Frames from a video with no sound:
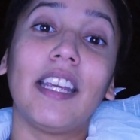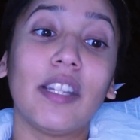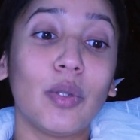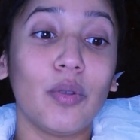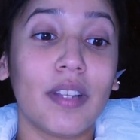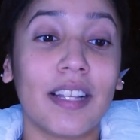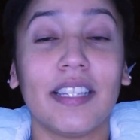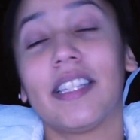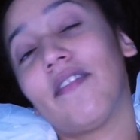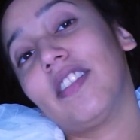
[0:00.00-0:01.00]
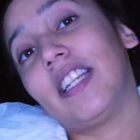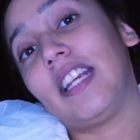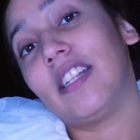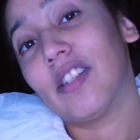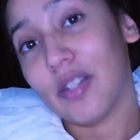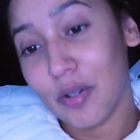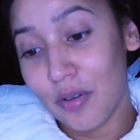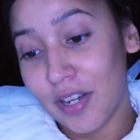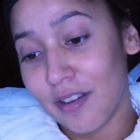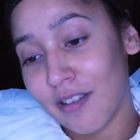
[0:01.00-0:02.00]
It 2017
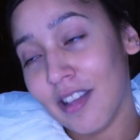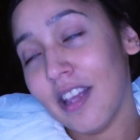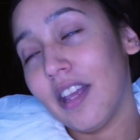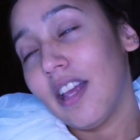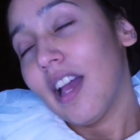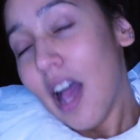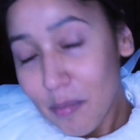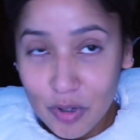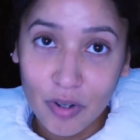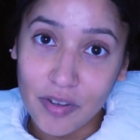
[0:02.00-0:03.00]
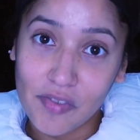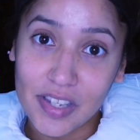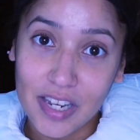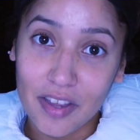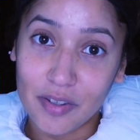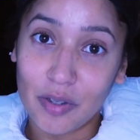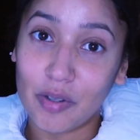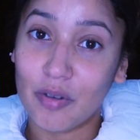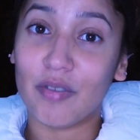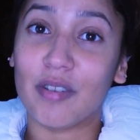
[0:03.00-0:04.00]
tutorial. I'm sure you've seen other
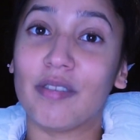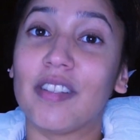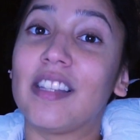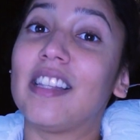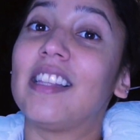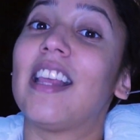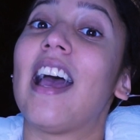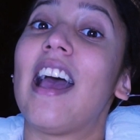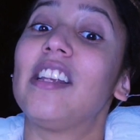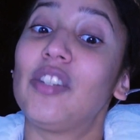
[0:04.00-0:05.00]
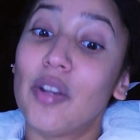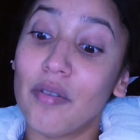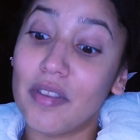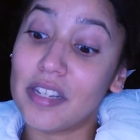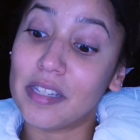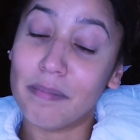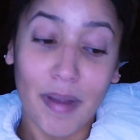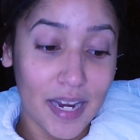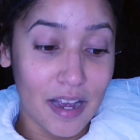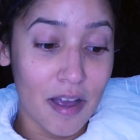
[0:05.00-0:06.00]
tutorials that show this
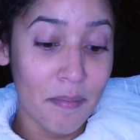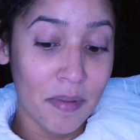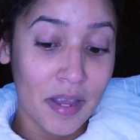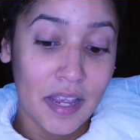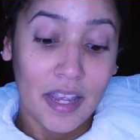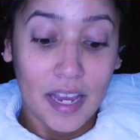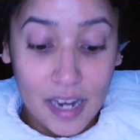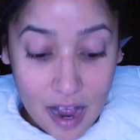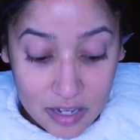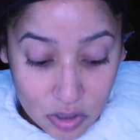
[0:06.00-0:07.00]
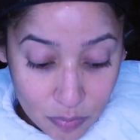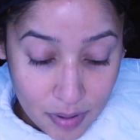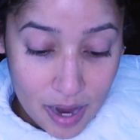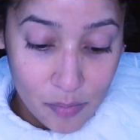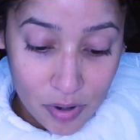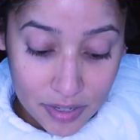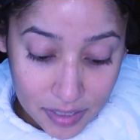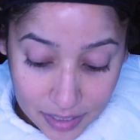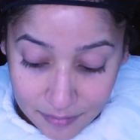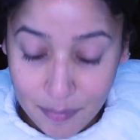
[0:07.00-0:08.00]
makeup and costume, but I wanted
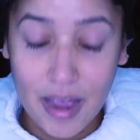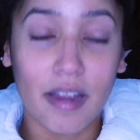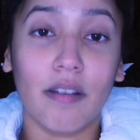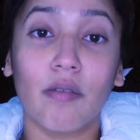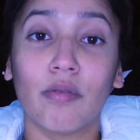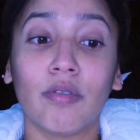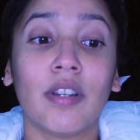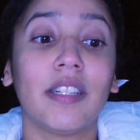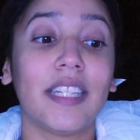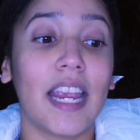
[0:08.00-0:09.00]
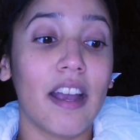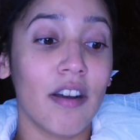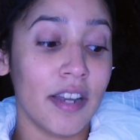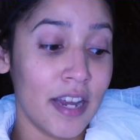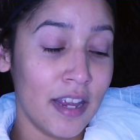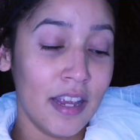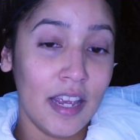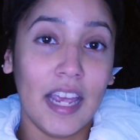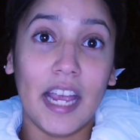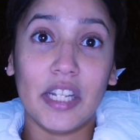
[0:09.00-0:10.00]
to give my own take on it
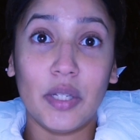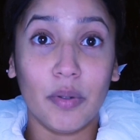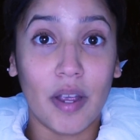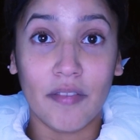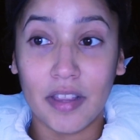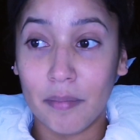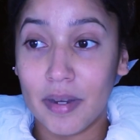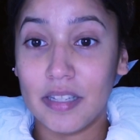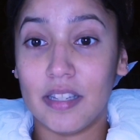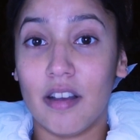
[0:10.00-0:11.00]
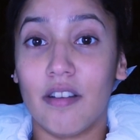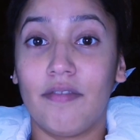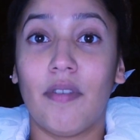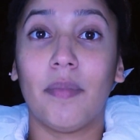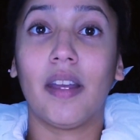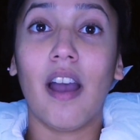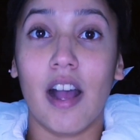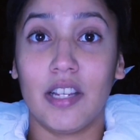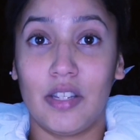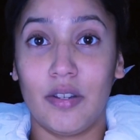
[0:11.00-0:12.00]
and do everything myself, from the
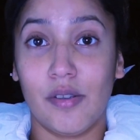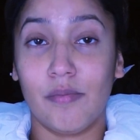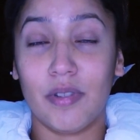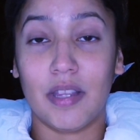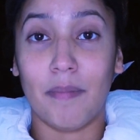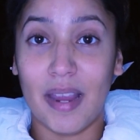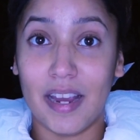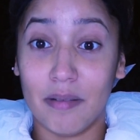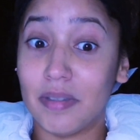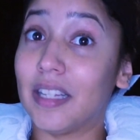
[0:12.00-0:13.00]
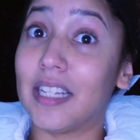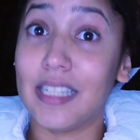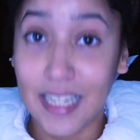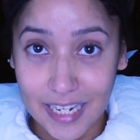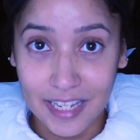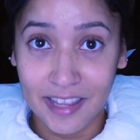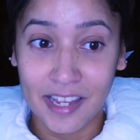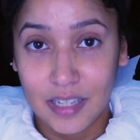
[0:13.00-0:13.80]
costume to the makeup to the teeth.